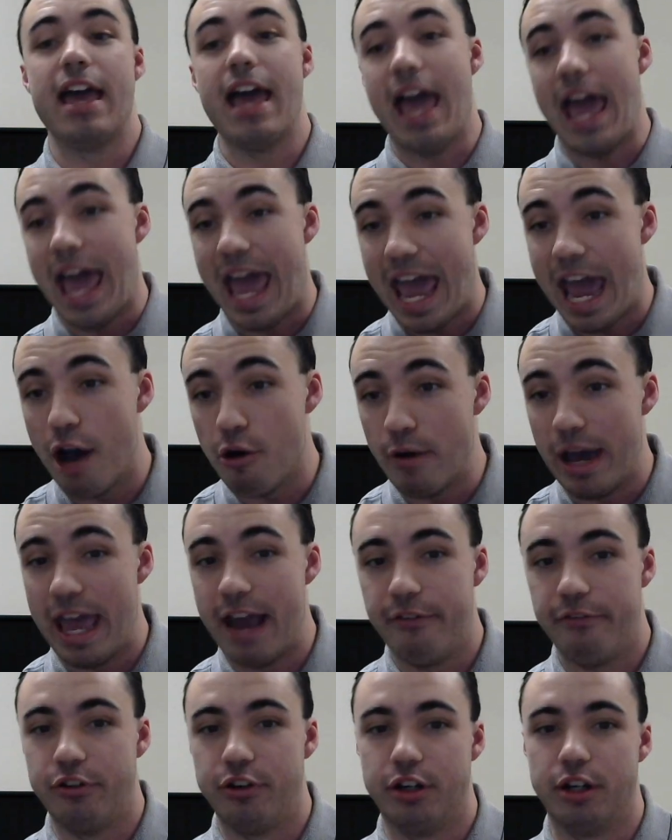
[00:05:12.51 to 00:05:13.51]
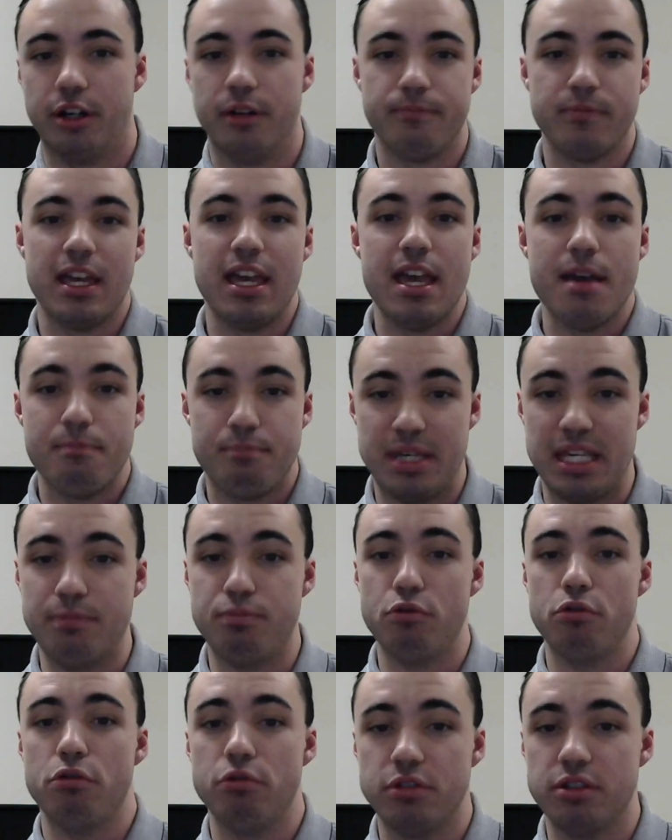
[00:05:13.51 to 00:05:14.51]
However,
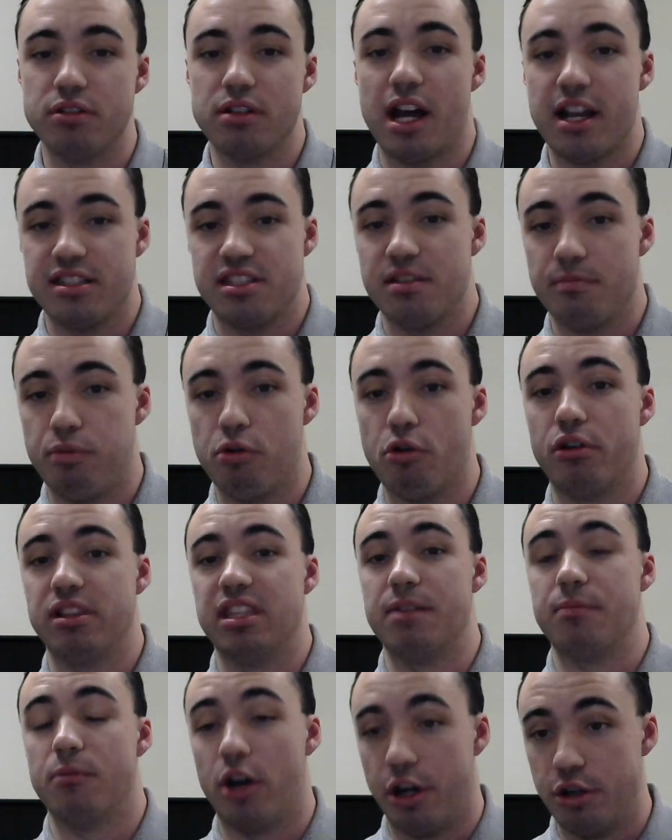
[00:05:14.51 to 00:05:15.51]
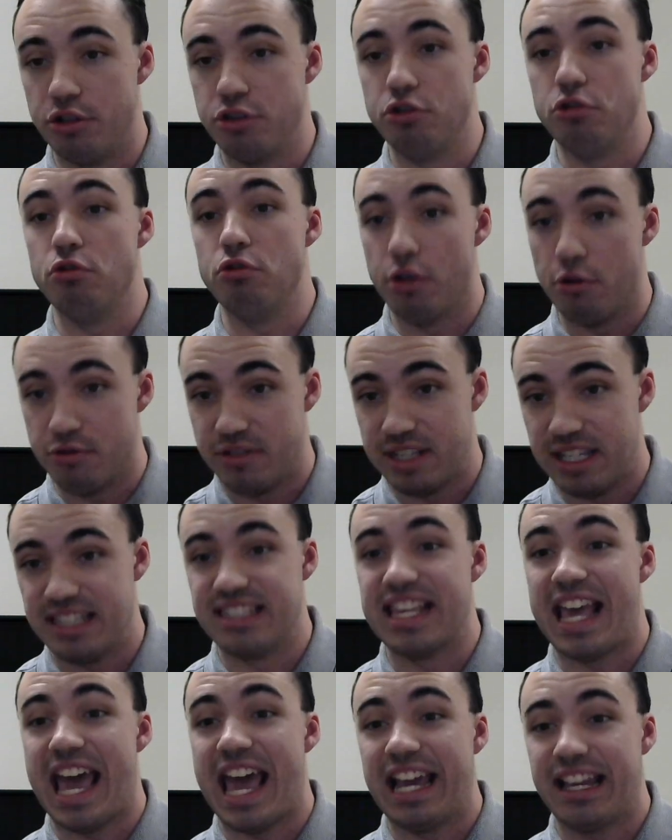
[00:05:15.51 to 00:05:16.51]
people who do not support them are due those
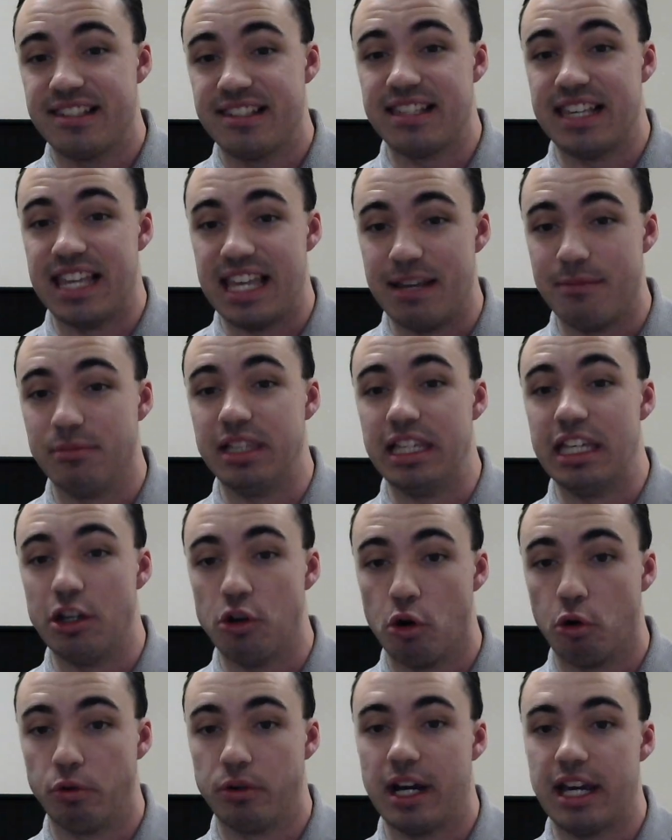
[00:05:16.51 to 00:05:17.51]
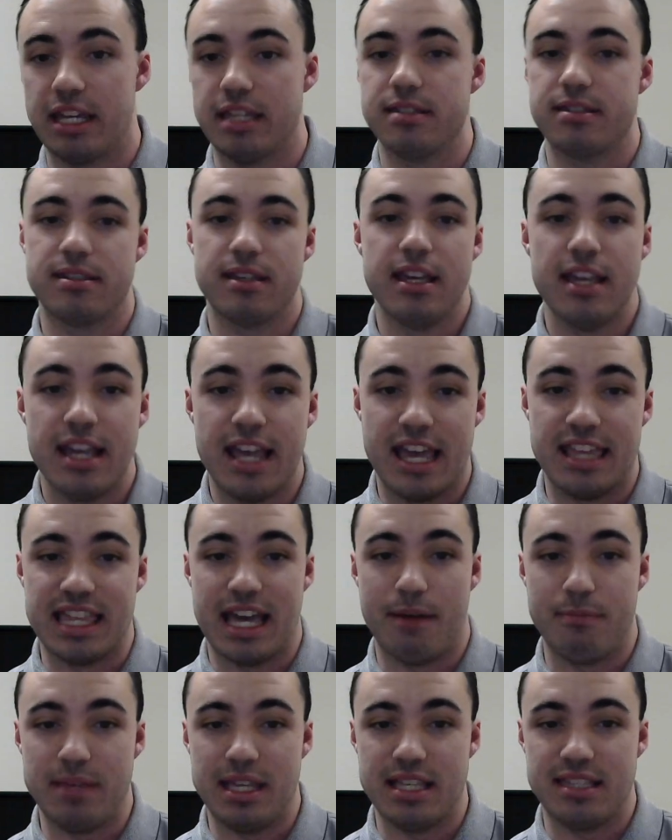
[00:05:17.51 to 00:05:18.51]
exact same legal rights. And
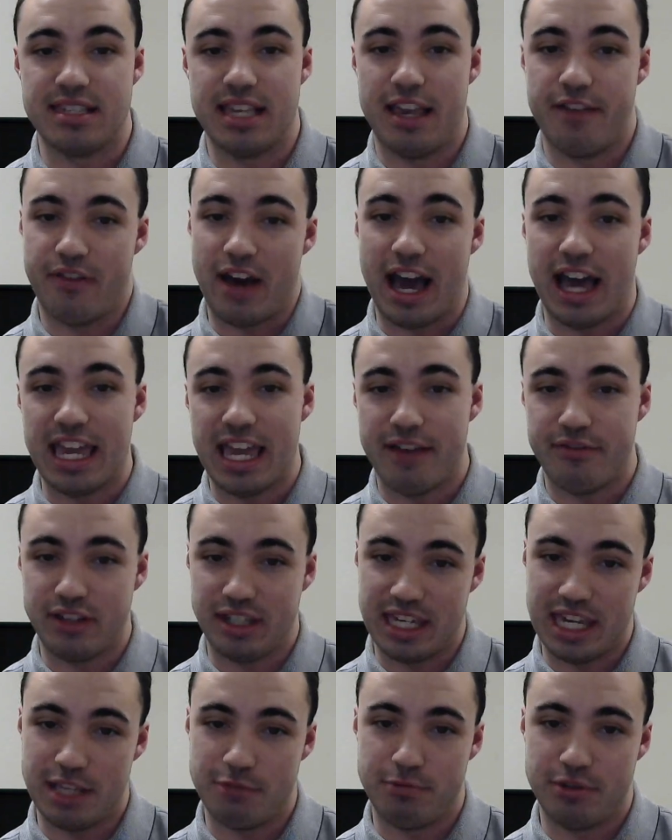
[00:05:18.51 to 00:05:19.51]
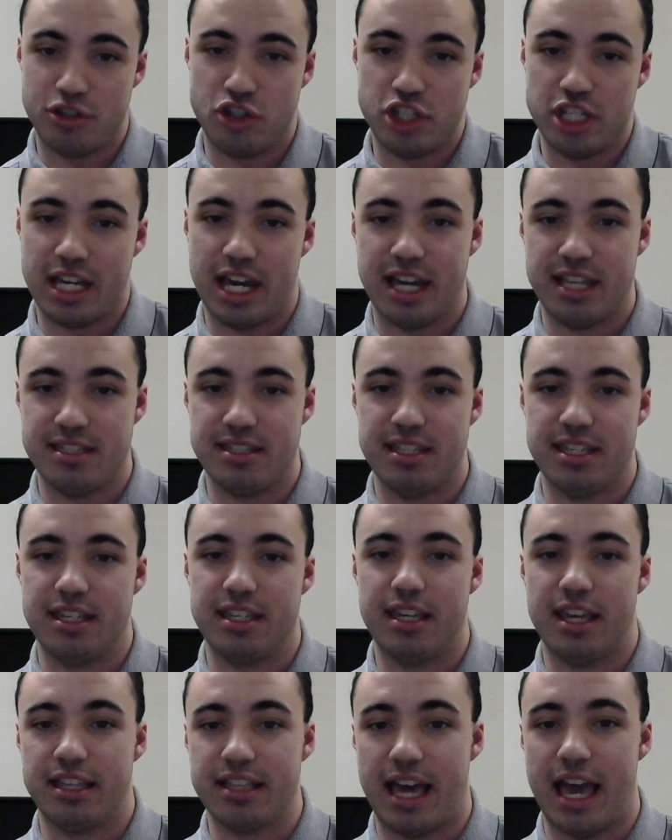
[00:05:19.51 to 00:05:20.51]
that means that if I have a kid with
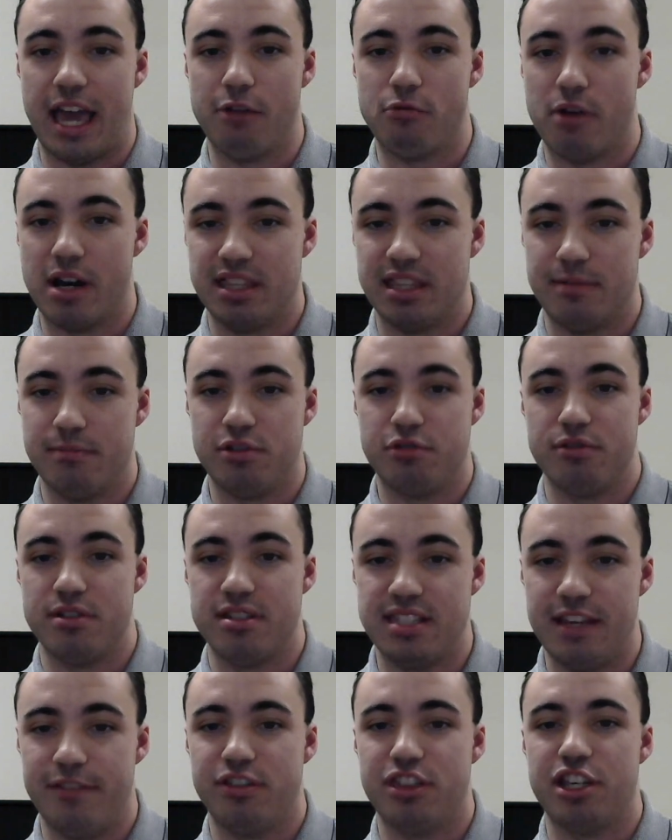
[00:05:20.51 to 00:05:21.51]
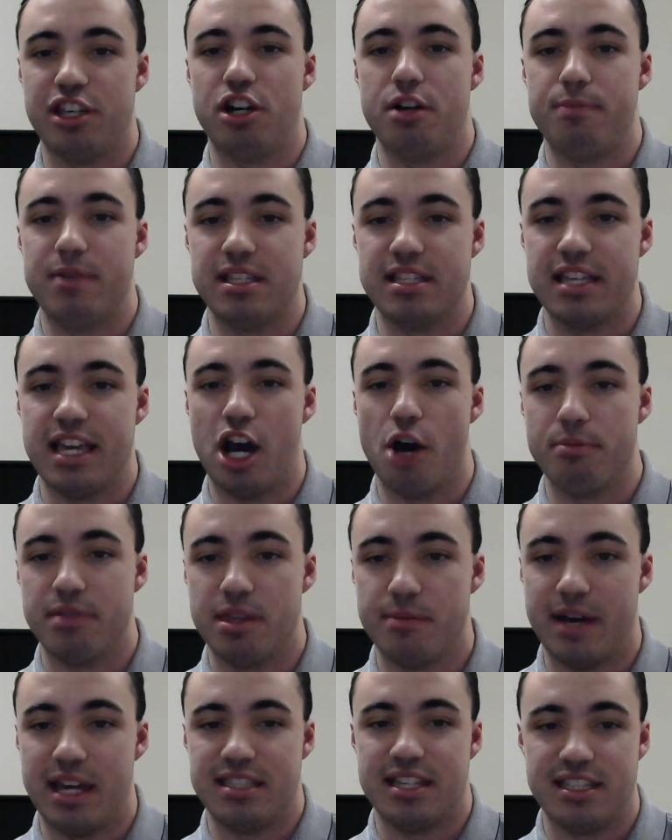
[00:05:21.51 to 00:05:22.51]
GID and I want them to receive therapy to help them
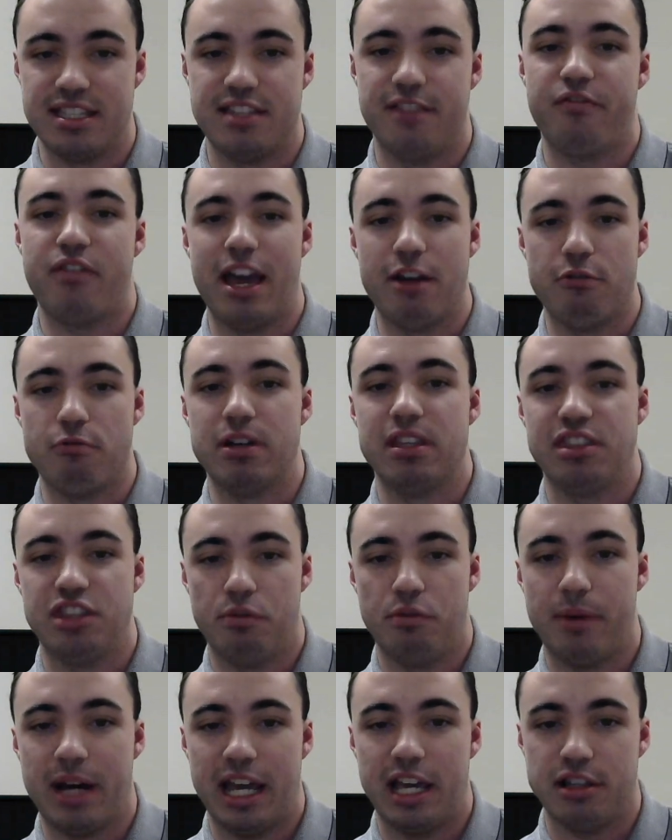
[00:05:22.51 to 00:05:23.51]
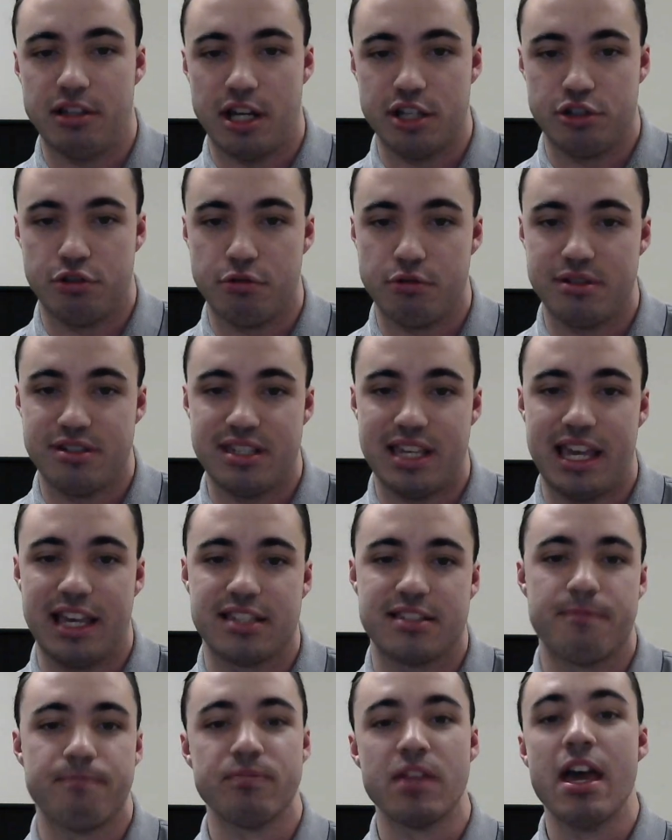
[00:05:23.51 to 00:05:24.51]
identify with their biological
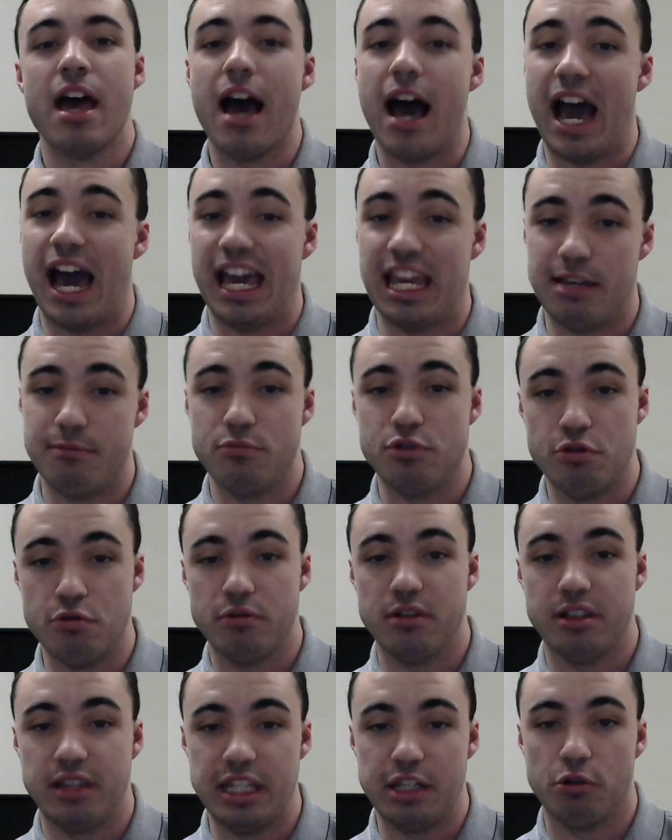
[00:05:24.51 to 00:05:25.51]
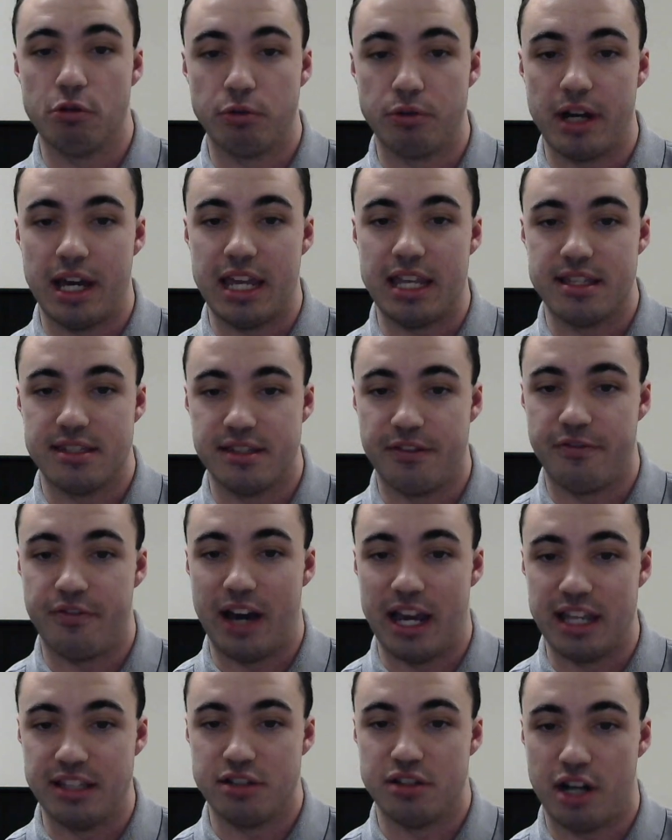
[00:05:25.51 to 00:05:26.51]
sex, I am due the legal right to
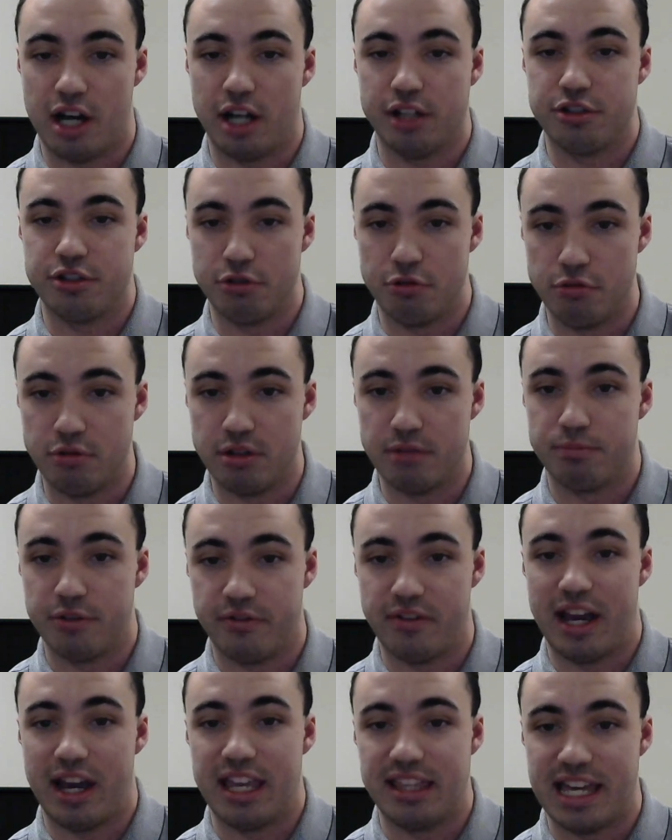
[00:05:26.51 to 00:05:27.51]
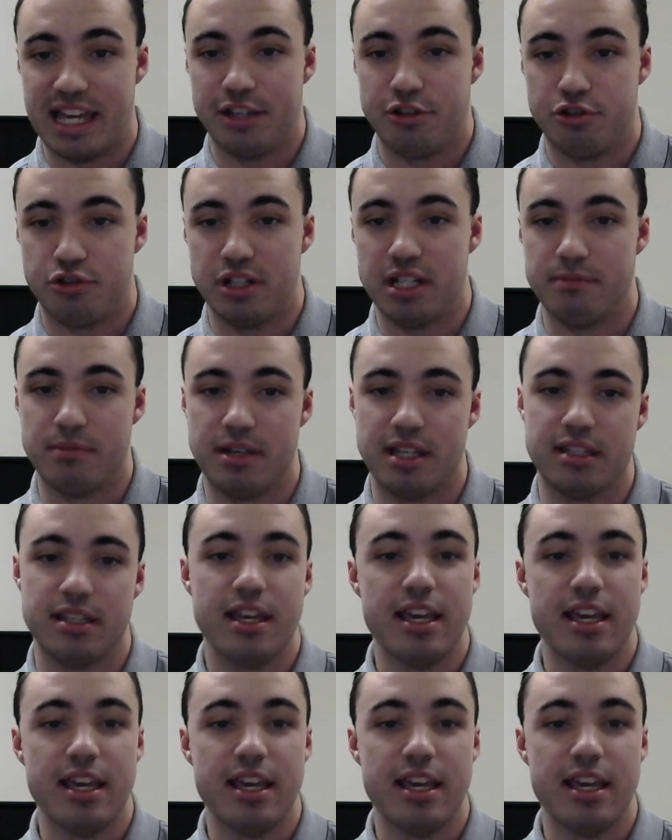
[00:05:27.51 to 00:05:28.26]
find a doctor who can provide that treatment.